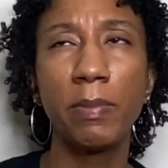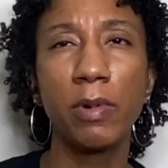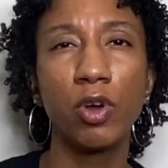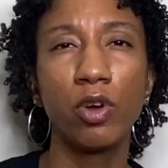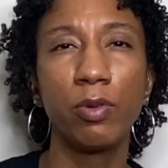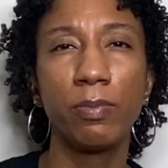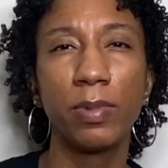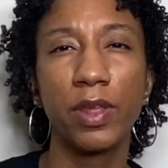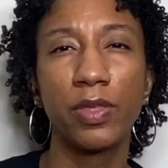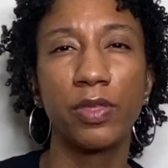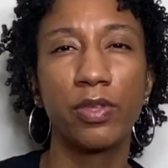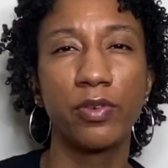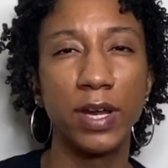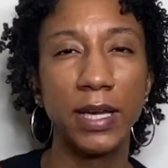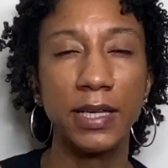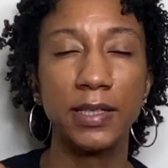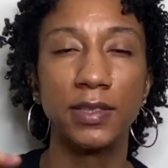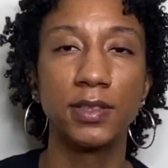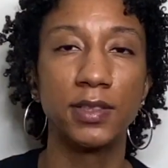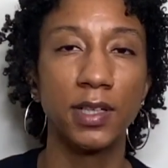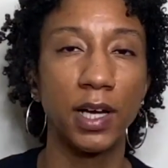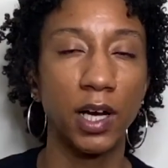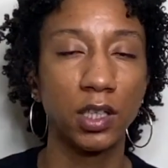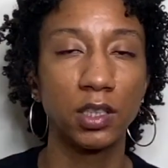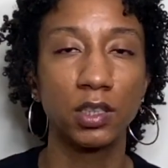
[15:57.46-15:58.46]
it would be 3 and
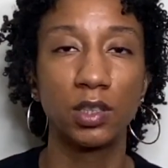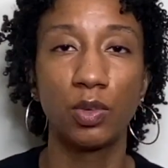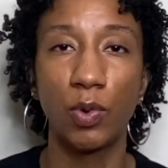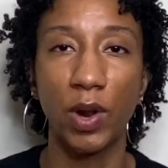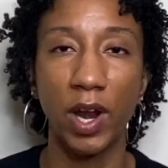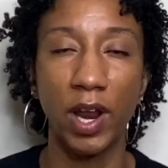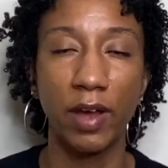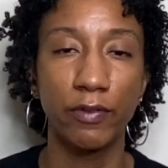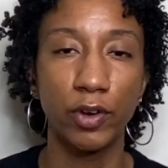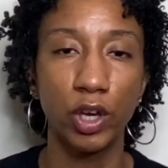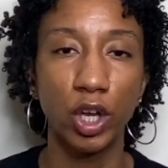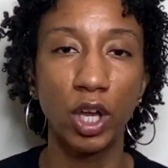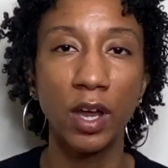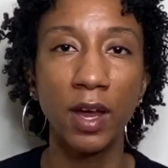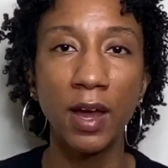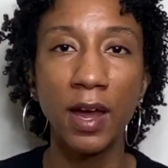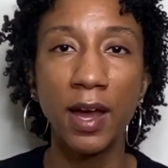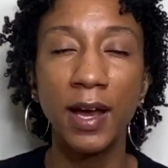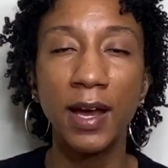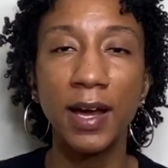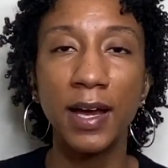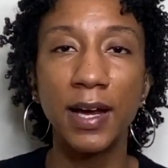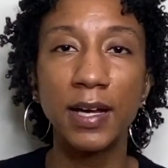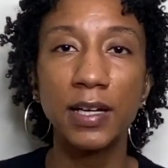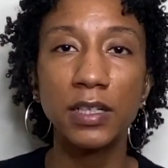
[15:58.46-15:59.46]
6, whatever.
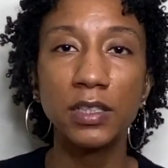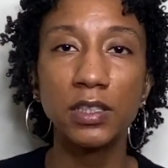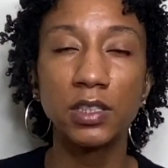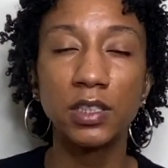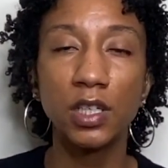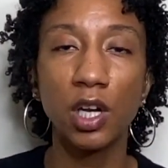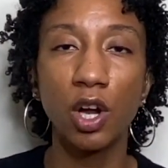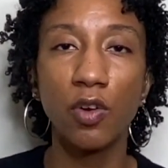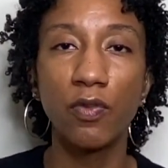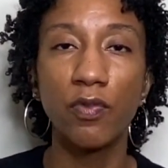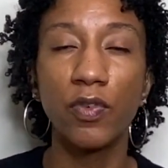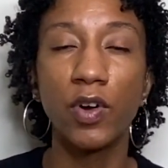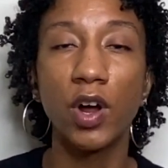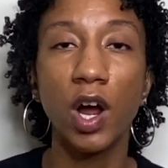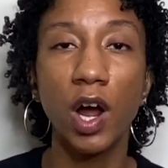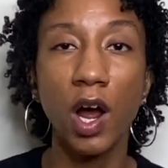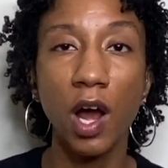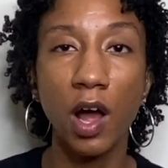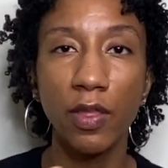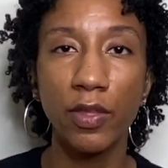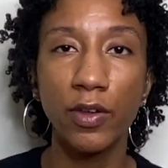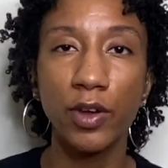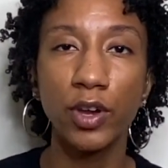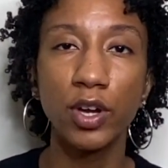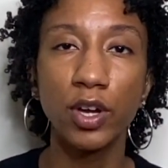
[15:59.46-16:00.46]
And so for
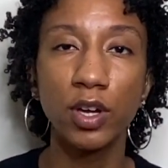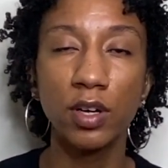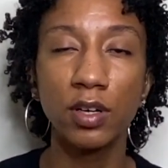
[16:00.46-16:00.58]
other